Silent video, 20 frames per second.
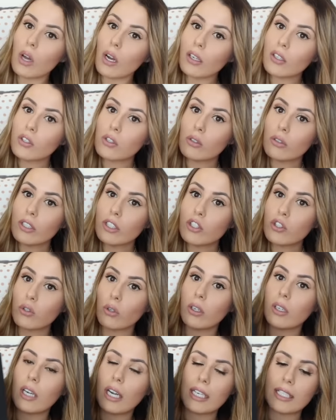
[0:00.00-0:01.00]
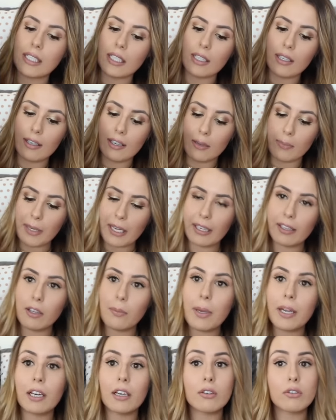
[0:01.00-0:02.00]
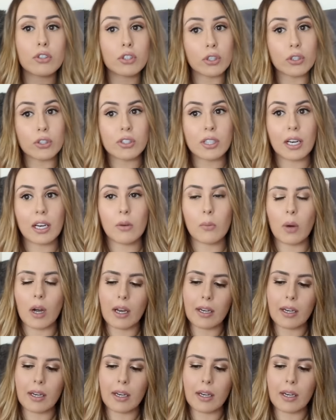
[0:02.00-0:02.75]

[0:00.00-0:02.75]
Long story short, I did end up getting the pair of shoes that I